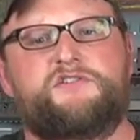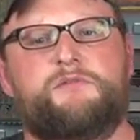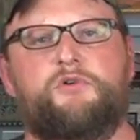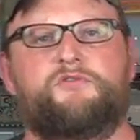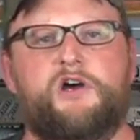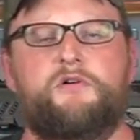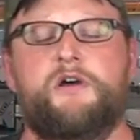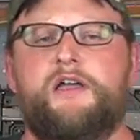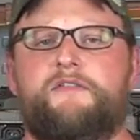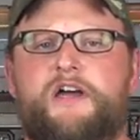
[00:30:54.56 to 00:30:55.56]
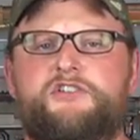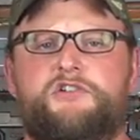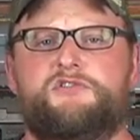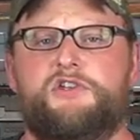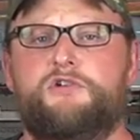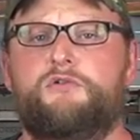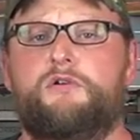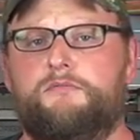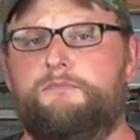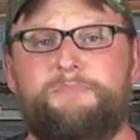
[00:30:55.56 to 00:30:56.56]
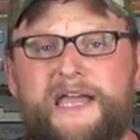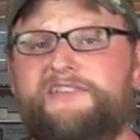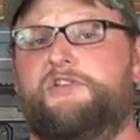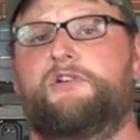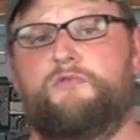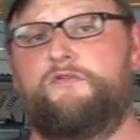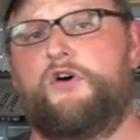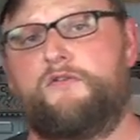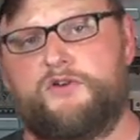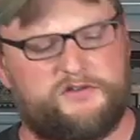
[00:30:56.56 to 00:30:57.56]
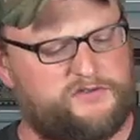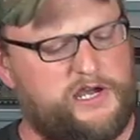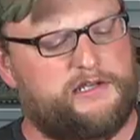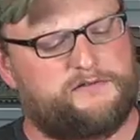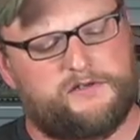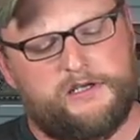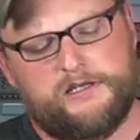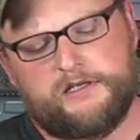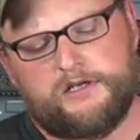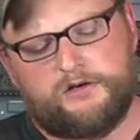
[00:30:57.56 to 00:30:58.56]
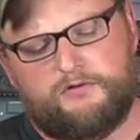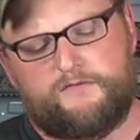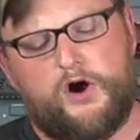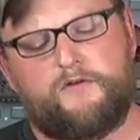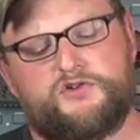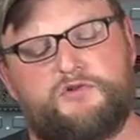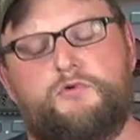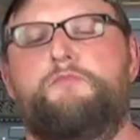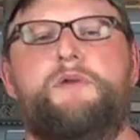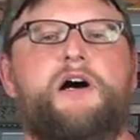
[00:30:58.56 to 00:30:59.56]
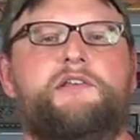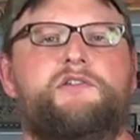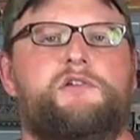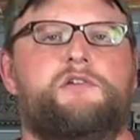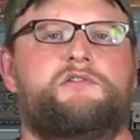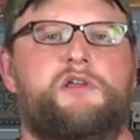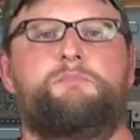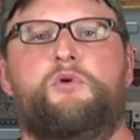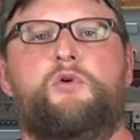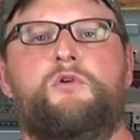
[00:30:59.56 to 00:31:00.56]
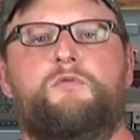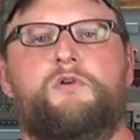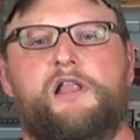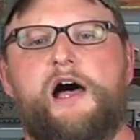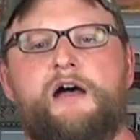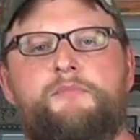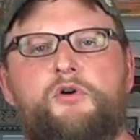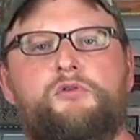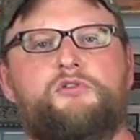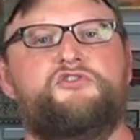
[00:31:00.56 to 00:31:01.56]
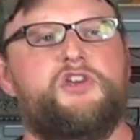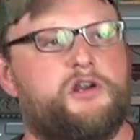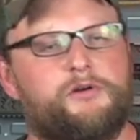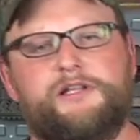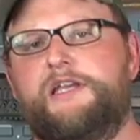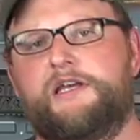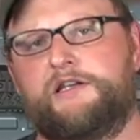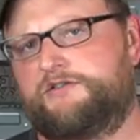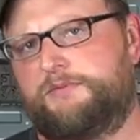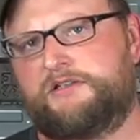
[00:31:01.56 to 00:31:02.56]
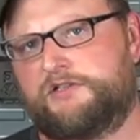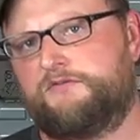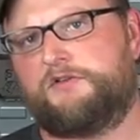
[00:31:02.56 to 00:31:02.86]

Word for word: simple. So that's your two basic revolver designs. Revolvers are robust, simple, reliable, generally inexpensive